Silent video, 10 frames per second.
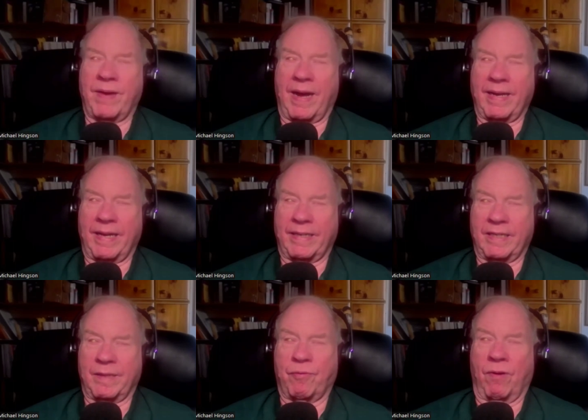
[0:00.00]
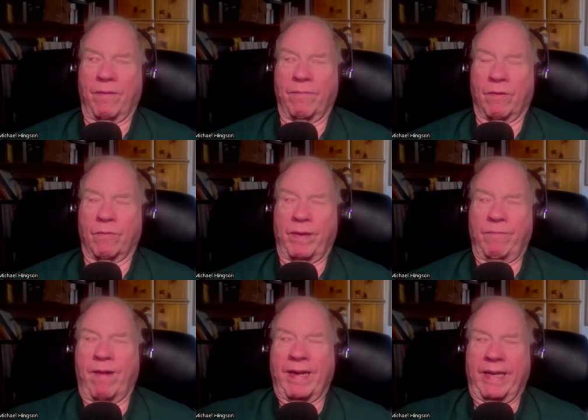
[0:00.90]
We've got to get to the point where we
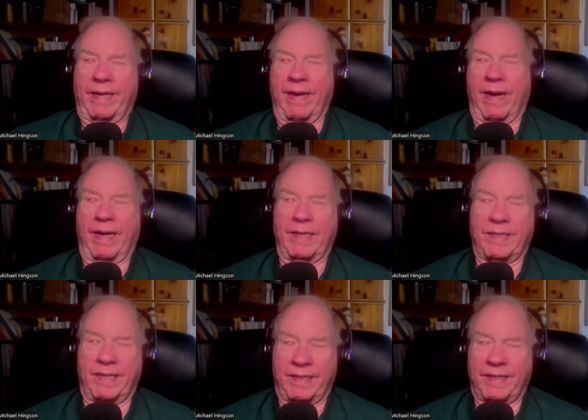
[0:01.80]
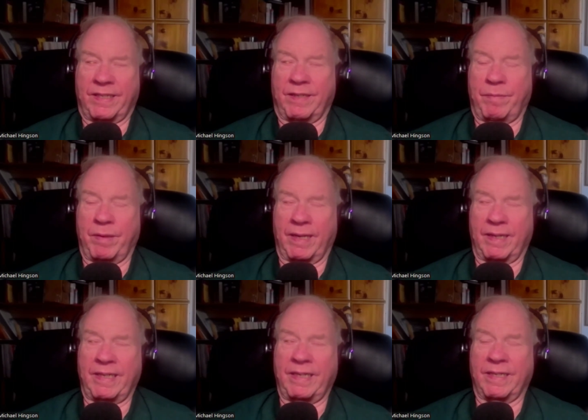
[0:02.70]
recognize that
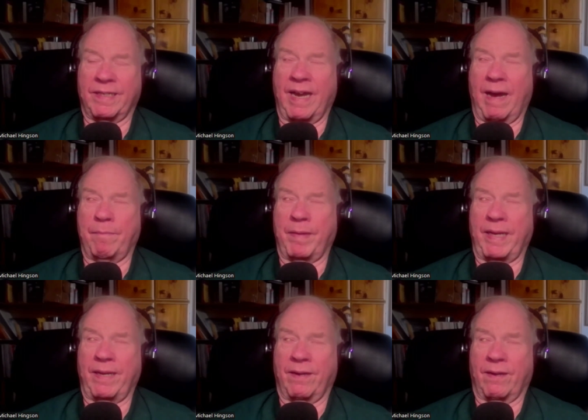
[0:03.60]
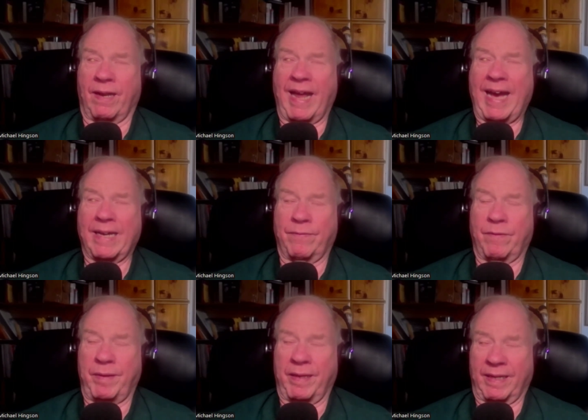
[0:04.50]
disability does not mean a lack of
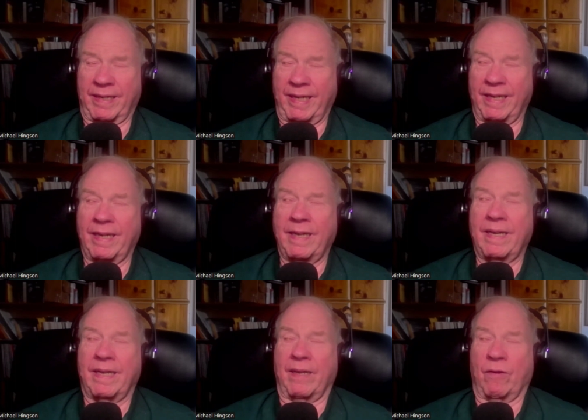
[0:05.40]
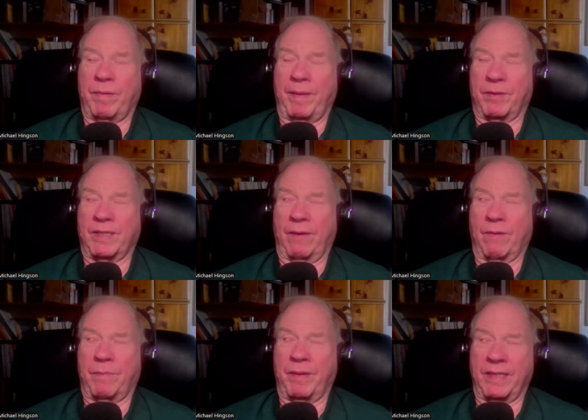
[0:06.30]
ability. You know, yeah. people say,
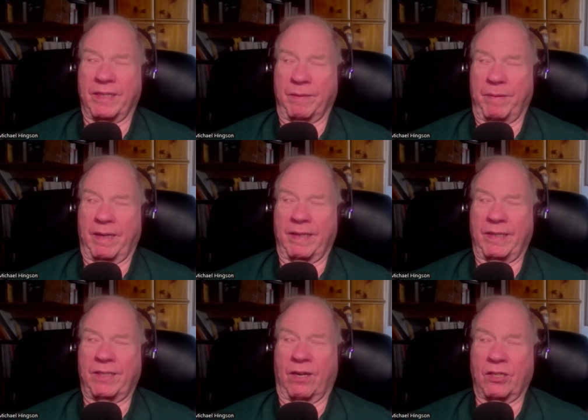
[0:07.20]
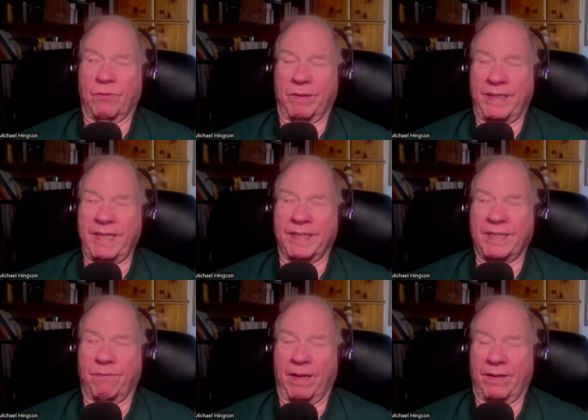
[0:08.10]
well, but disability starts with
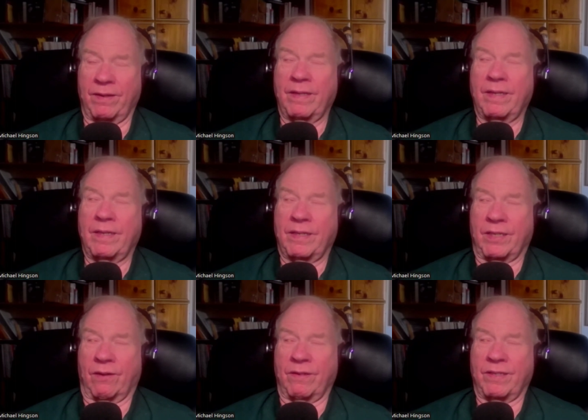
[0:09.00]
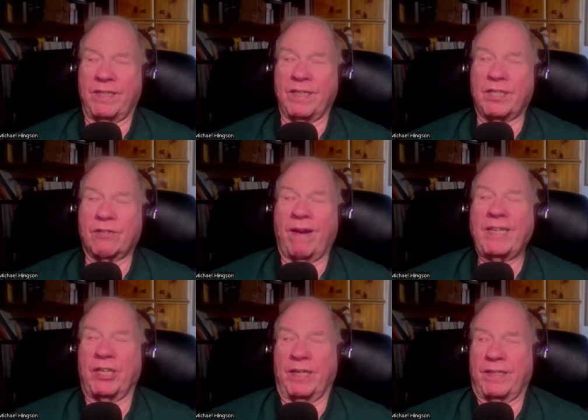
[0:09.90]
dis. Well, so does
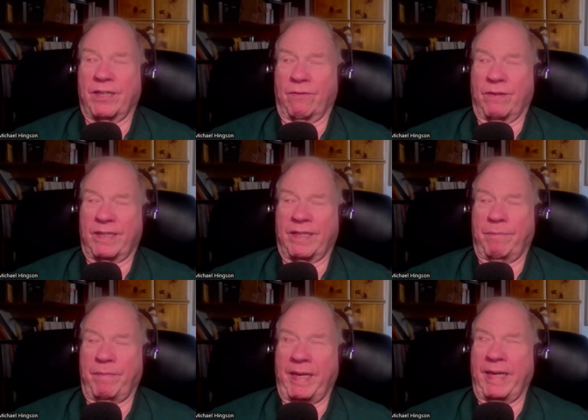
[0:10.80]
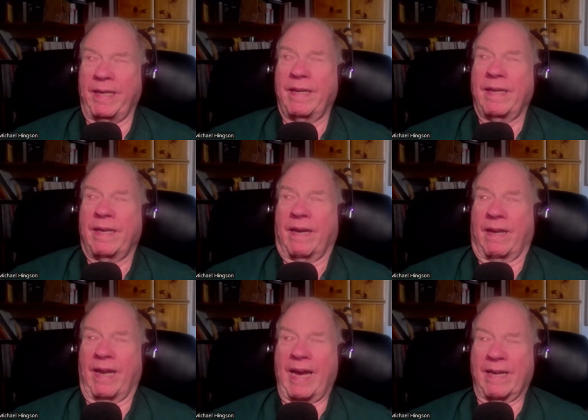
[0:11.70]
discretion. So does it mean
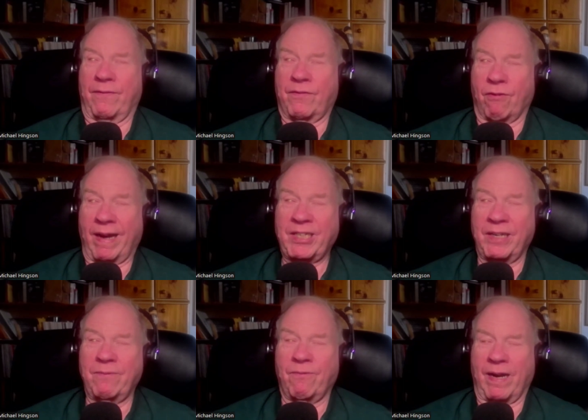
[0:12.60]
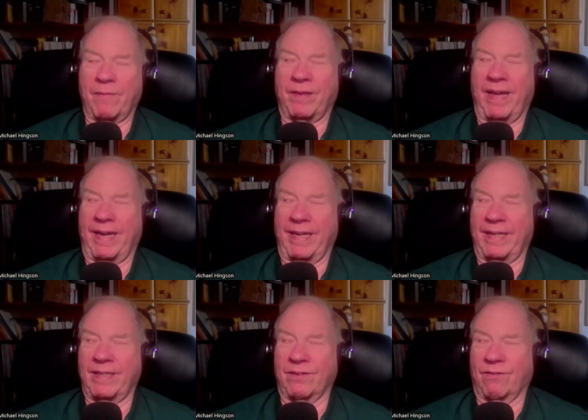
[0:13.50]
a lack of crestion, whatever that
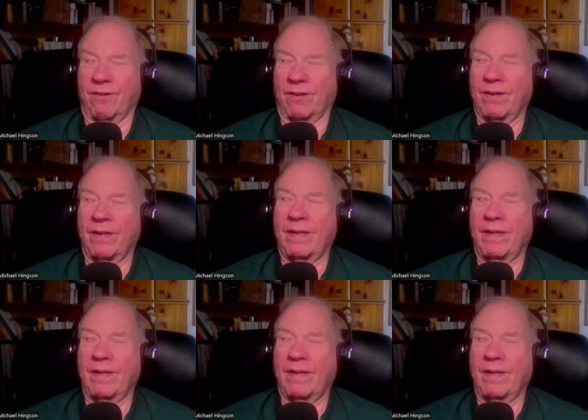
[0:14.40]
is, or